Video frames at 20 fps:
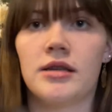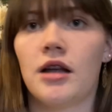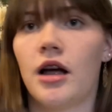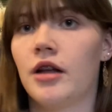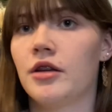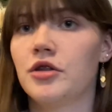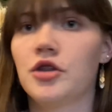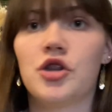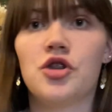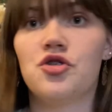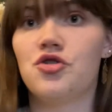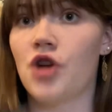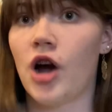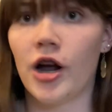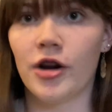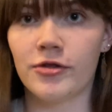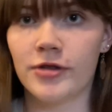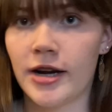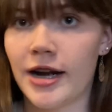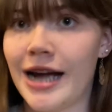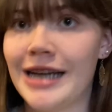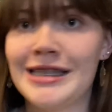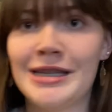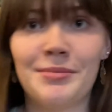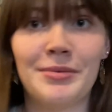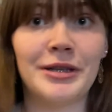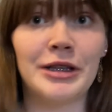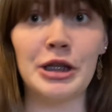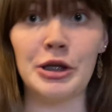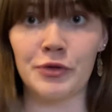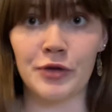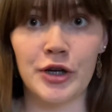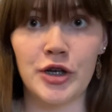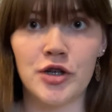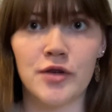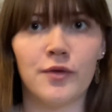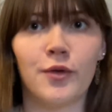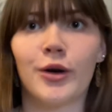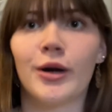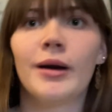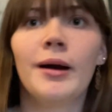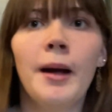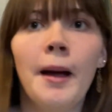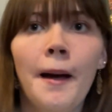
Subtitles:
not the genre I typically reach for,